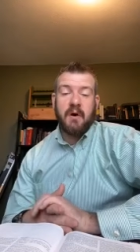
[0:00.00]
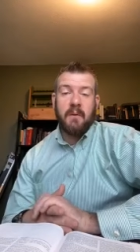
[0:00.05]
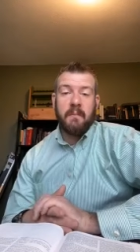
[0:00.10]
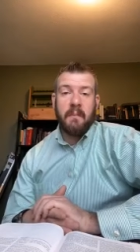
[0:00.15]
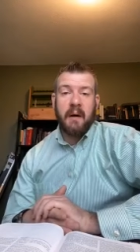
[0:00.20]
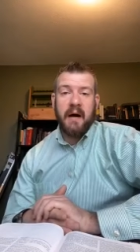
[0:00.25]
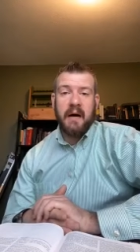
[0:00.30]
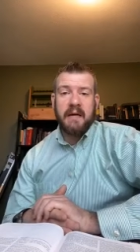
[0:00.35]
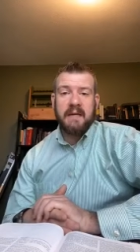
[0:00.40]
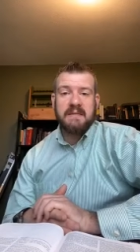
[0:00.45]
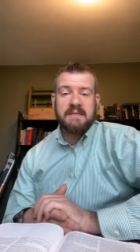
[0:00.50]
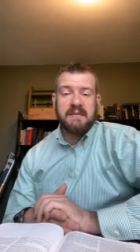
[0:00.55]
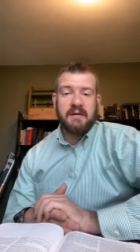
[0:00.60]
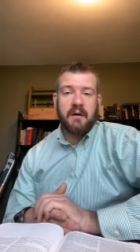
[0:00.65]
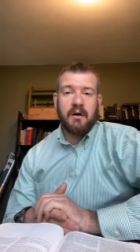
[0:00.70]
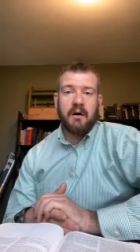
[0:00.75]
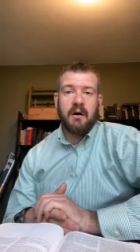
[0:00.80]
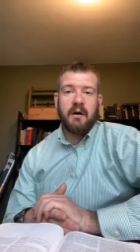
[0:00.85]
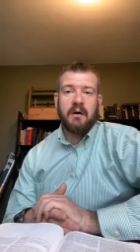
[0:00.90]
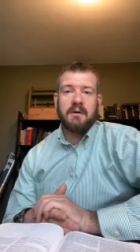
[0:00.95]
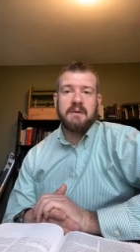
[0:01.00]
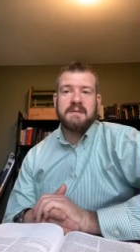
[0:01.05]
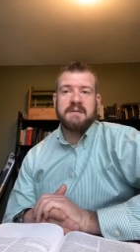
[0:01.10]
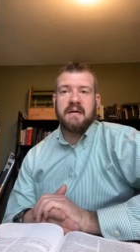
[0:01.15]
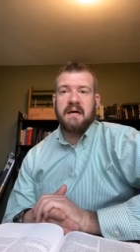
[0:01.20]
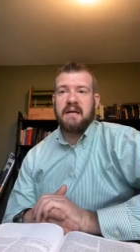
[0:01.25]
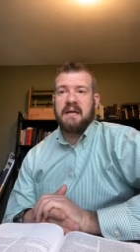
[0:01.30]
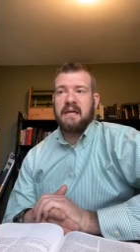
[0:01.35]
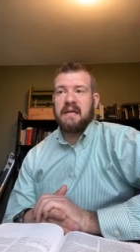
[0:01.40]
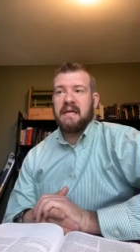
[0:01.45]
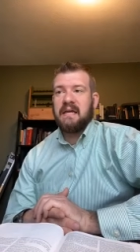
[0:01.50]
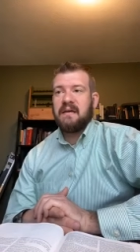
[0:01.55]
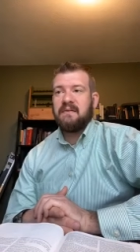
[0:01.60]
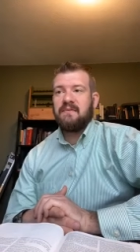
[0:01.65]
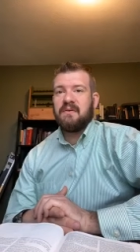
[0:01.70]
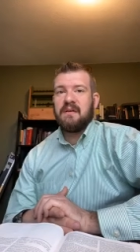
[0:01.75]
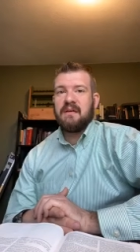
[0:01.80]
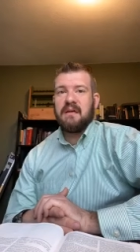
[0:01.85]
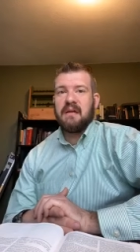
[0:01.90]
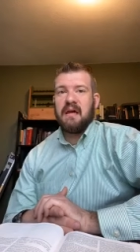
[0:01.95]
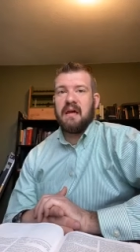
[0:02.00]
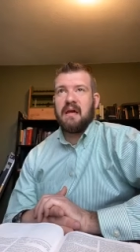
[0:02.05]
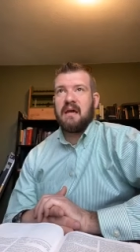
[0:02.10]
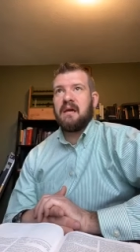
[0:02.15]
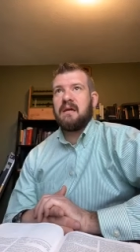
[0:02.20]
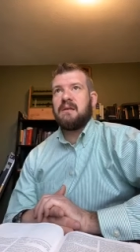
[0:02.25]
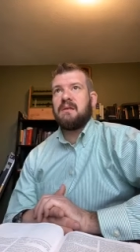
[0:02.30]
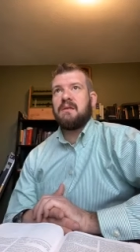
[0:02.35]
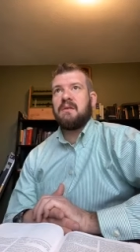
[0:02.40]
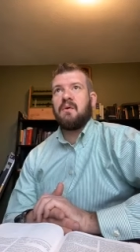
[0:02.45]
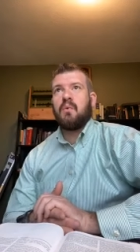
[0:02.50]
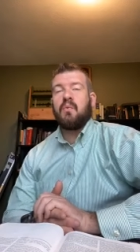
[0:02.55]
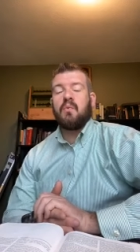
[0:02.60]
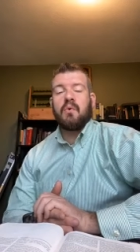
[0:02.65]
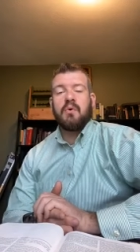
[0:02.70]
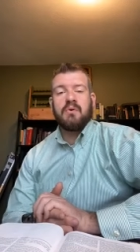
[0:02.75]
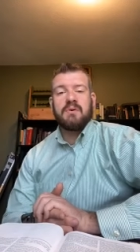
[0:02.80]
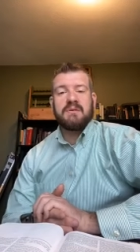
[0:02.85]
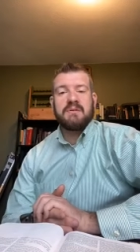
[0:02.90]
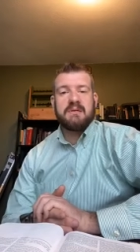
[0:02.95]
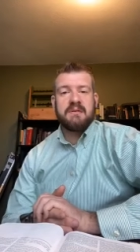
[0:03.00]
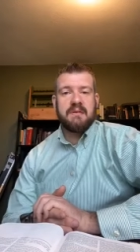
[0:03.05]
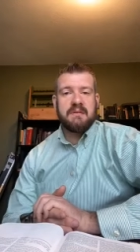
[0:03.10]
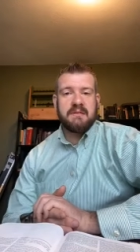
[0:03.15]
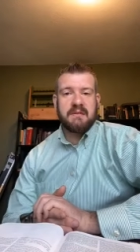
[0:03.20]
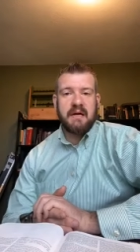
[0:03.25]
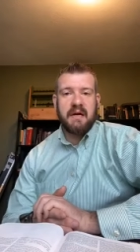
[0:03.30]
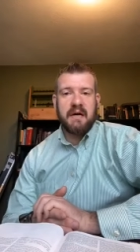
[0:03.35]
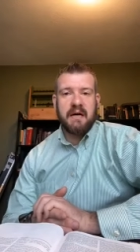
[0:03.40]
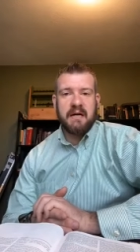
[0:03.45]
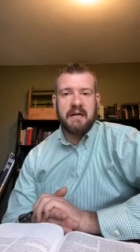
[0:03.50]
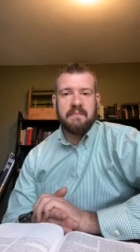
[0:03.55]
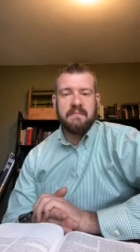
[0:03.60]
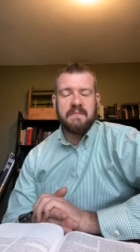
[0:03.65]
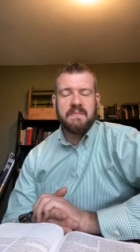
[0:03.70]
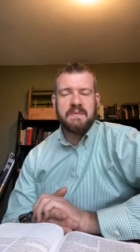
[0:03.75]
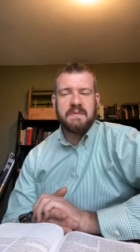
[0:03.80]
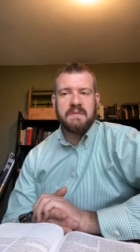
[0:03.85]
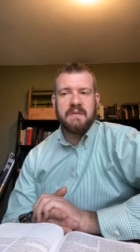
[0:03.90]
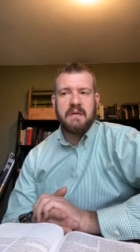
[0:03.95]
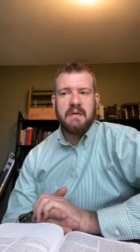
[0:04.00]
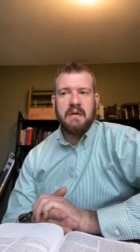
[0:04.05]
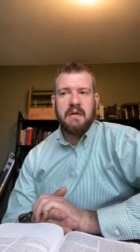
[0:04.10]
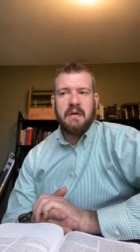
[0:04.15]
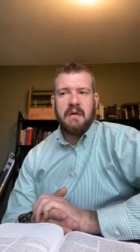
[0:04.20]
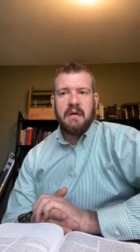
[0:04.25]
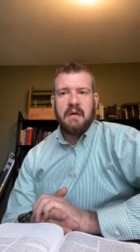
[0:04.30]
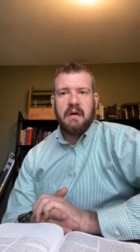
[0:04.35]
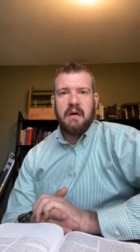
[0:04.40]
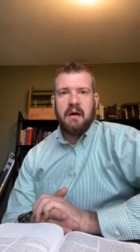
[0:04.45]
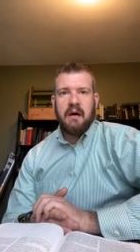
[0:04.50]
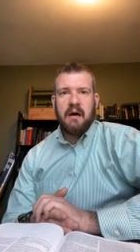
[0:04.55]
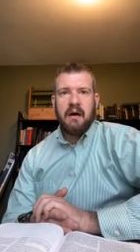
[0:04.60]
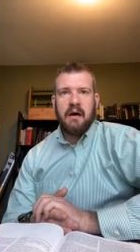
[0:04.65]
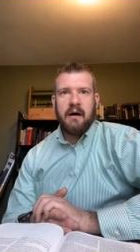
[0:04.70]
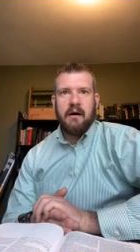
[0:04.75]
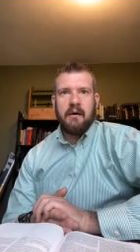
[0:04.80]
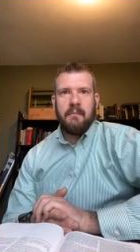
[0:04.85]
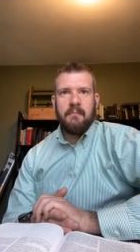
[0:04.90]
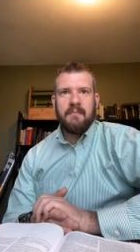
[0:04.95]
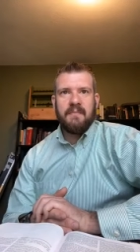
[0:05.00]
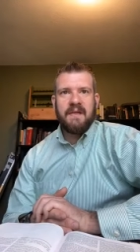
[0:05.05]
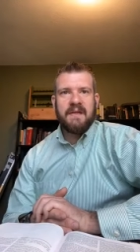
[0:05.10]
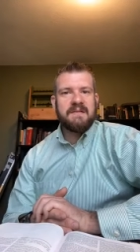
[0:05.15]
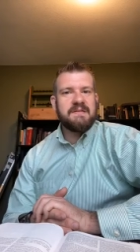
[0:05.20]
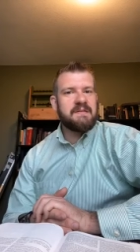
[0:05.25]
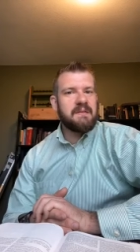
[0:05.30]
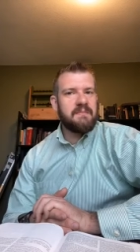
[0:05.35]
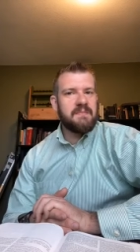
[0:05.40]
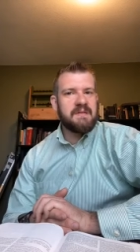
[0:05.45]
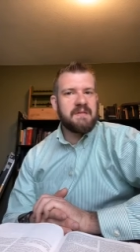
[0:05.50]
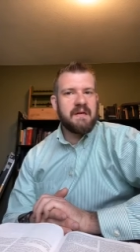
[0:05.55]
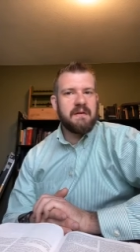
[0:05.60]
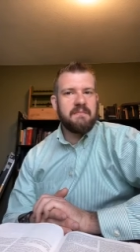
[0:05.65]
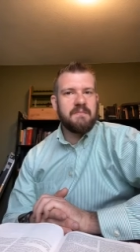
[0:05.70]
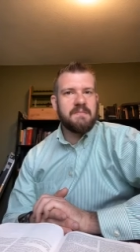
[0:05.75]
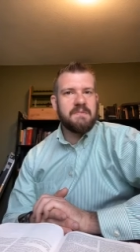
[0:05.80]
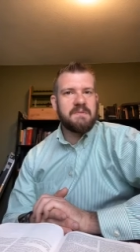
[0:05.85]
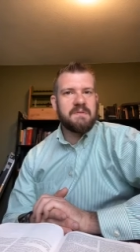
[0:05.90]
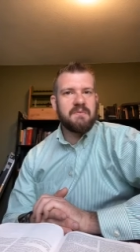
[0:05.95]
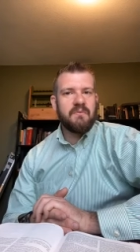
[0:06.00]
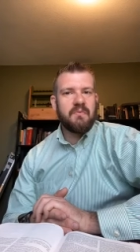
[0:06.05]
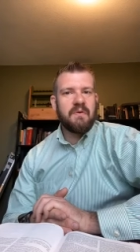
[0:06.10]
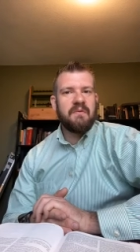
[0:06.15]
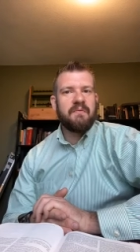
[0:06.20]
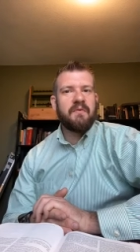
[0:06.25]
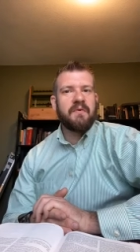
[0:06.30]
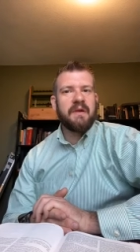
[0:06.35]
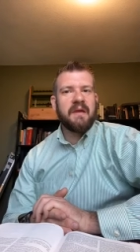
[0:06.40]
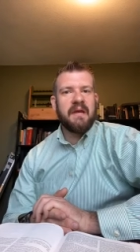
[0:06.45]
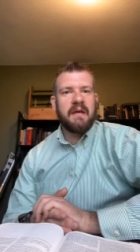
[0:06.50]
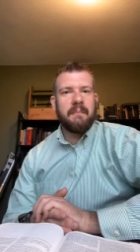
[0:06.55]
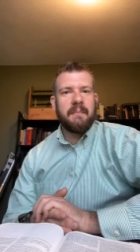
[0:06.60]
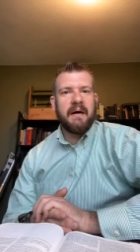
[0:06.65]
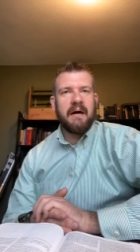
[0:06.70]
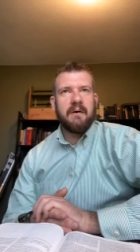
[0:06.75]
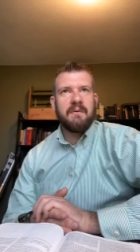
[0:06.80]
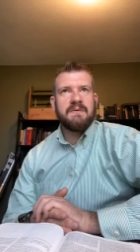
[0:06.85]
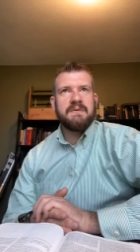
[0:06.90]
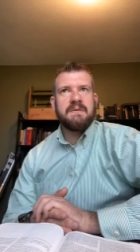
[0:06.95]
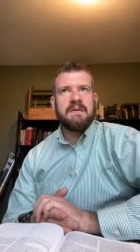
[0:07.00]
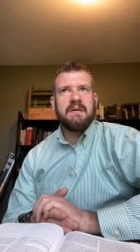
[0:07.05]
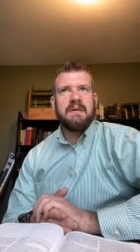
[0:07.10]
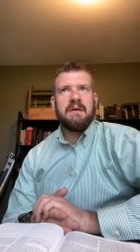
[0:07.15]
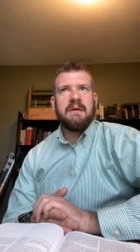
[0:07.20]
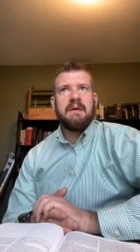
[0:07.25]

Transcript: our minds and our hearts on, even in the worst times, um, that sometimes we forget about.